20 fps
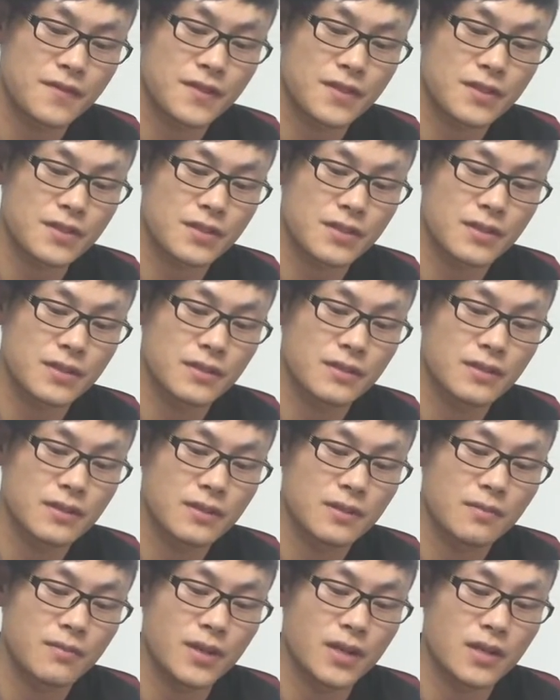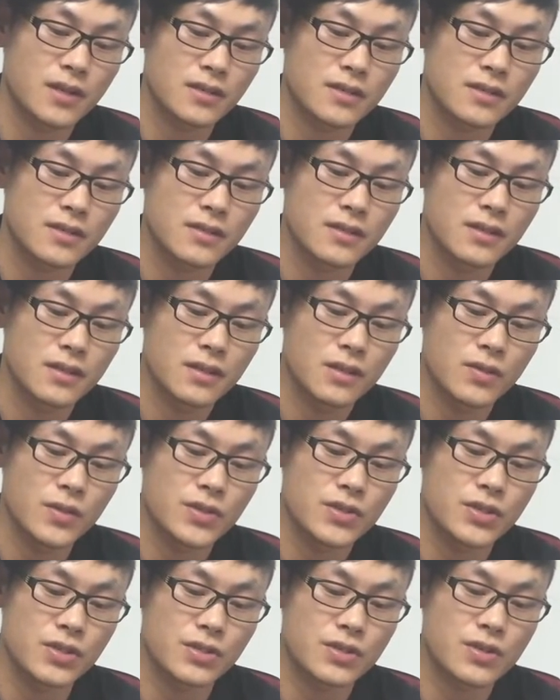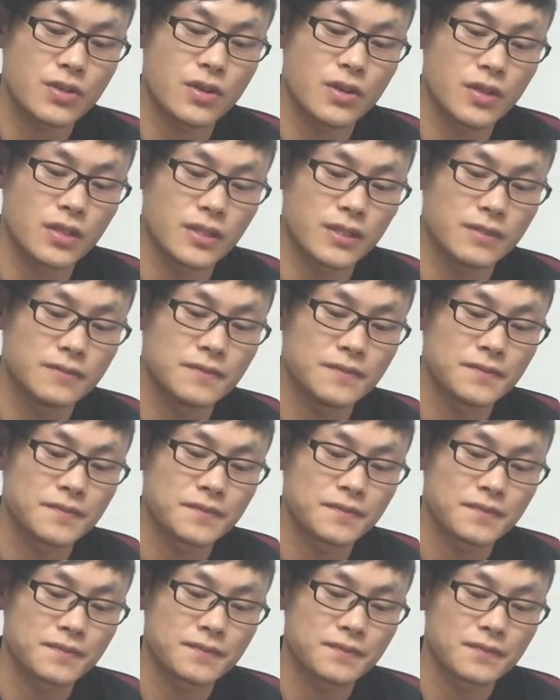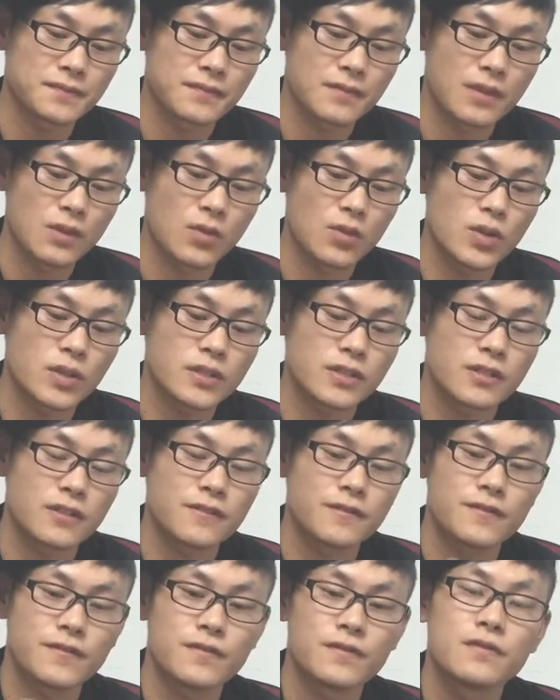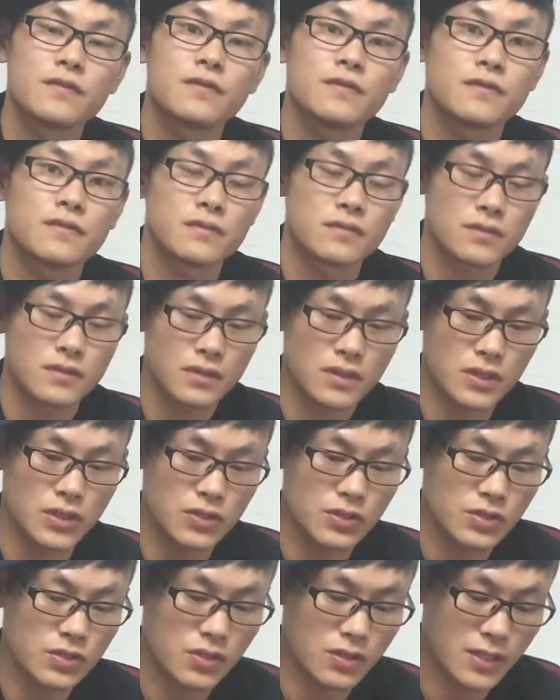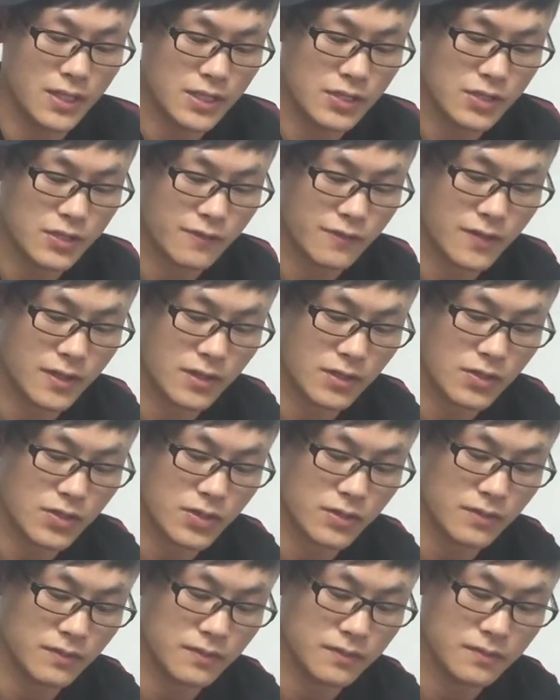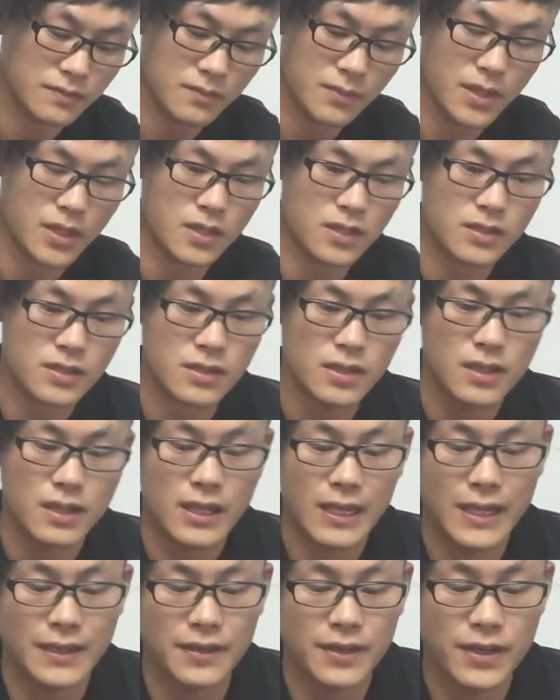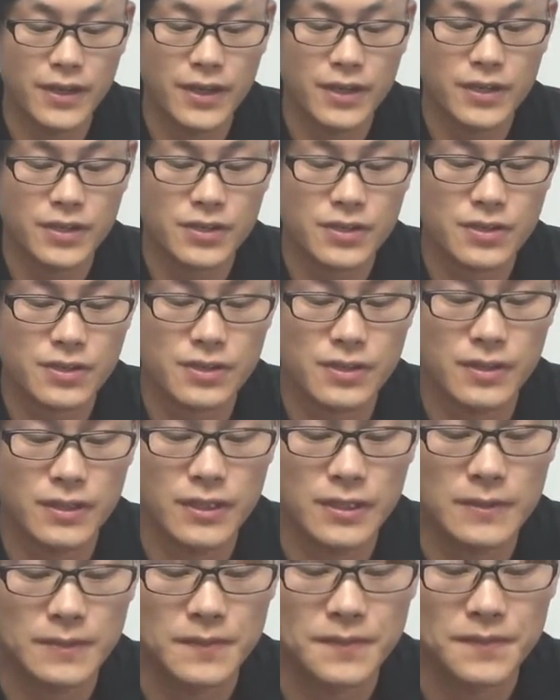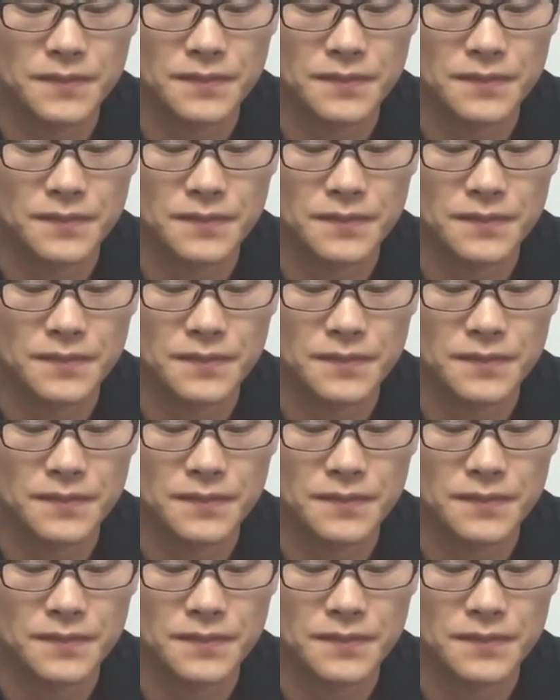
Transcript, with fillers: first part, which is called water installation function part. And here is the